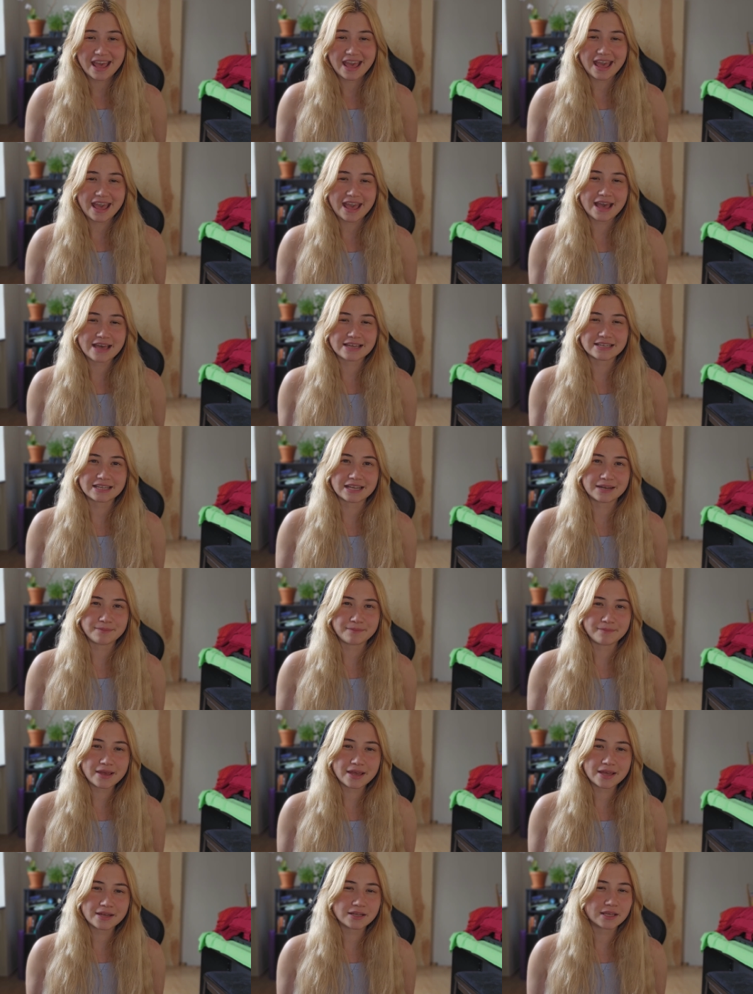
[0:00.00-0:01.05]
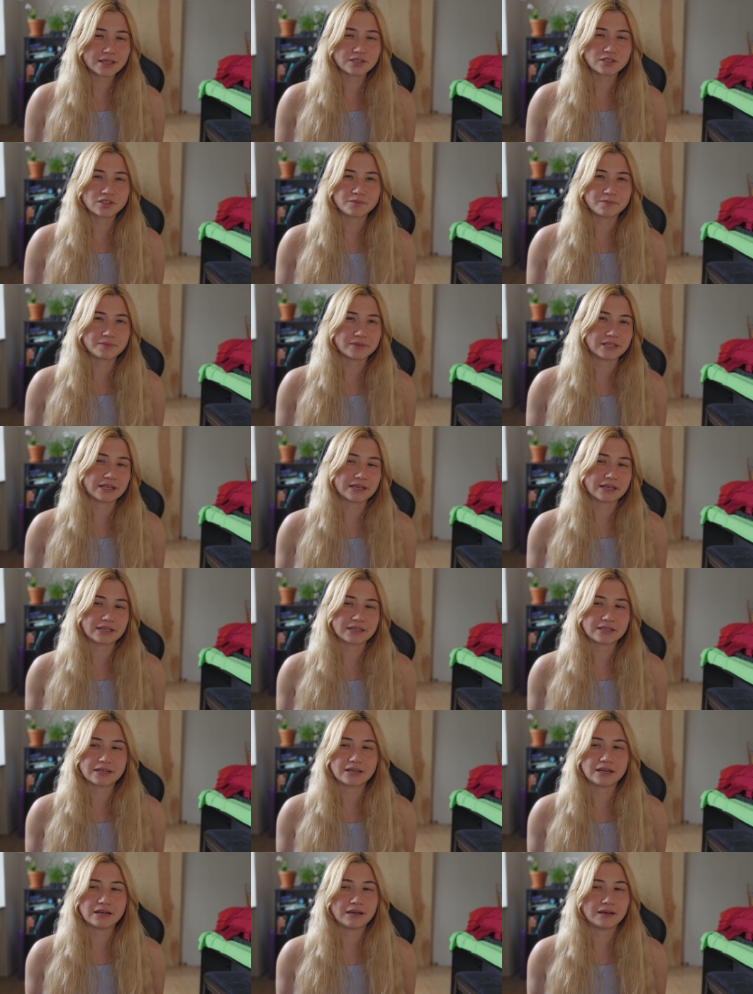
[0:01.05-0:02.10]
and in men, it could be
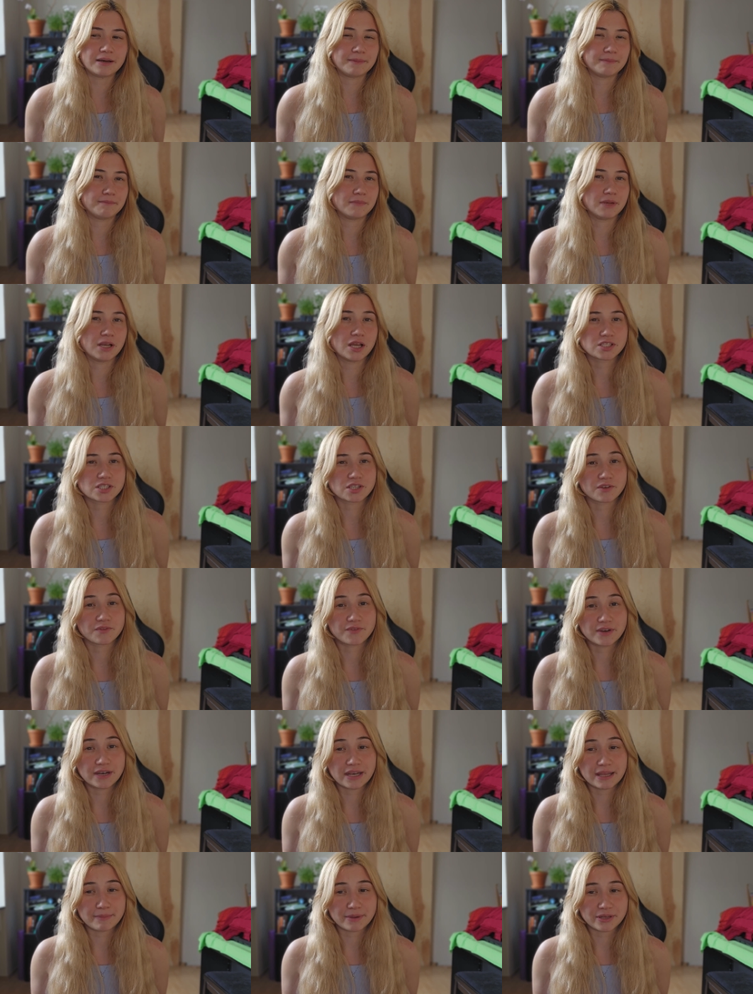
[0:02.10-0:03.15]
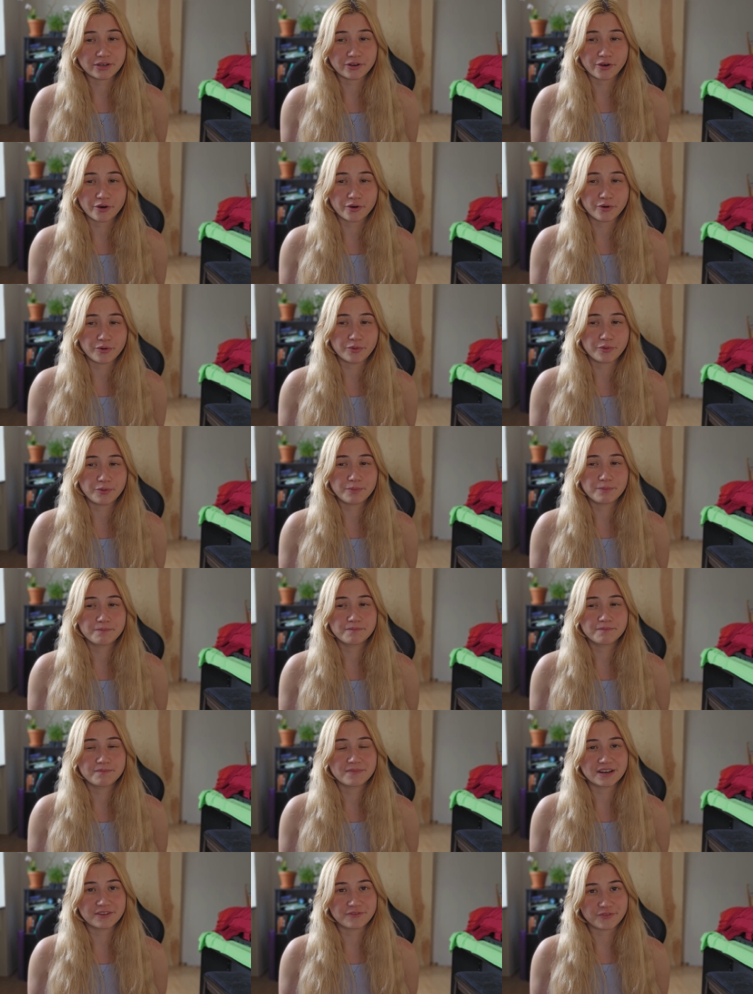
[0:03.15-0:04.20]
loss of libido,
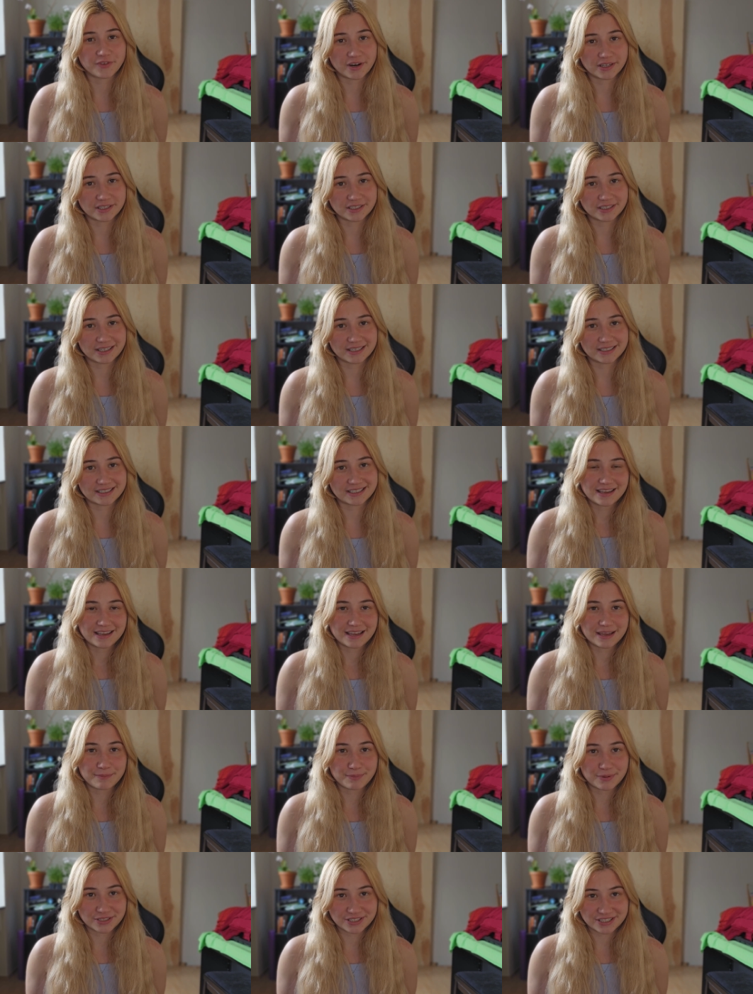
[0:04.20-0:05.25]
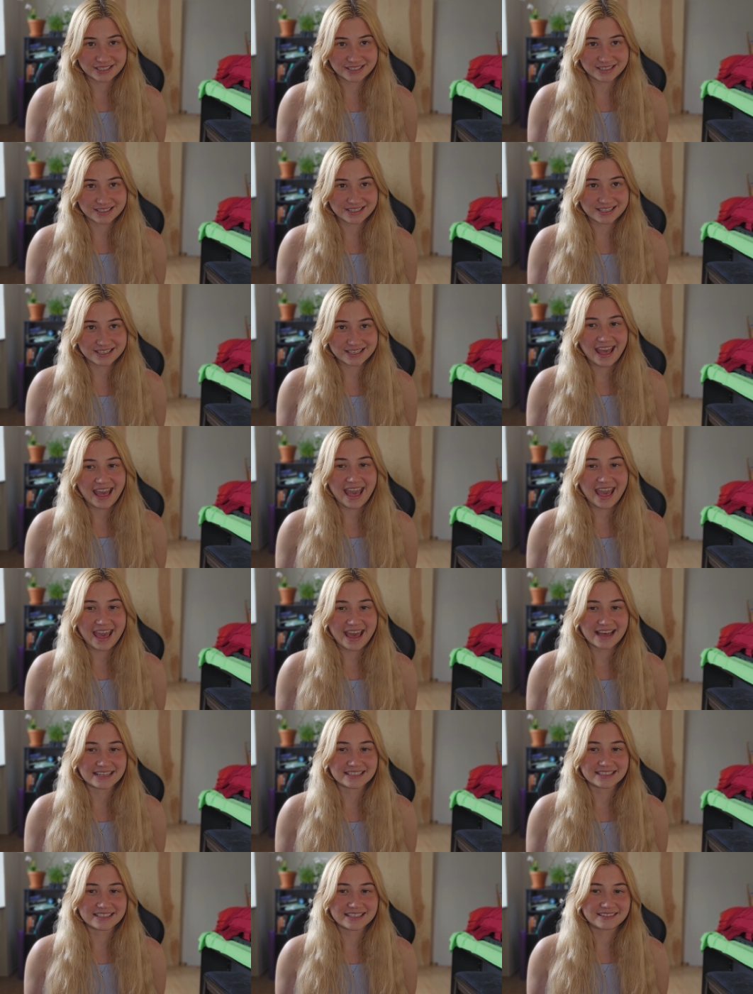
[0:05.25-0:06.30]
infertility, impotence,
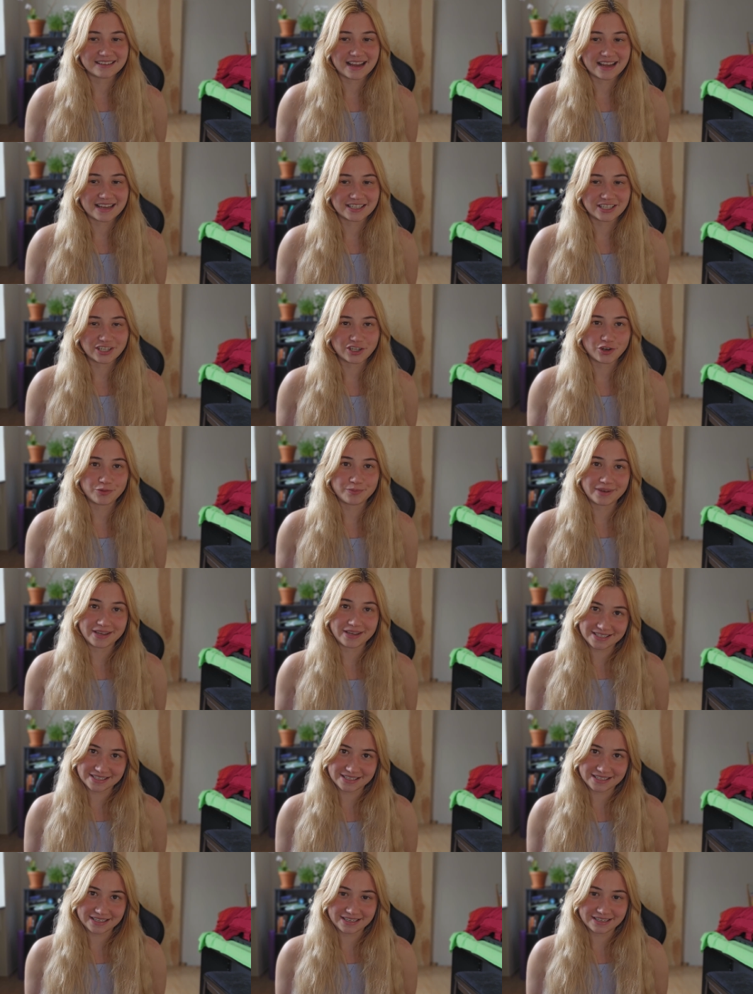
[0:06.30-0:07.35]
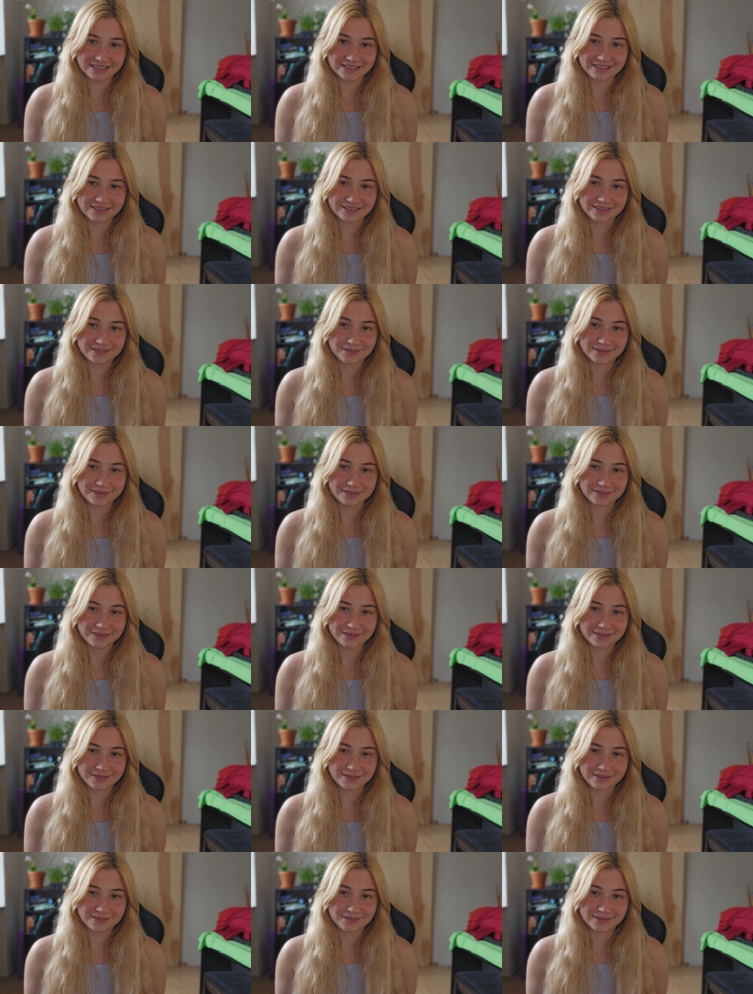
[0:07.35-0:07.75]
and gynecomastia,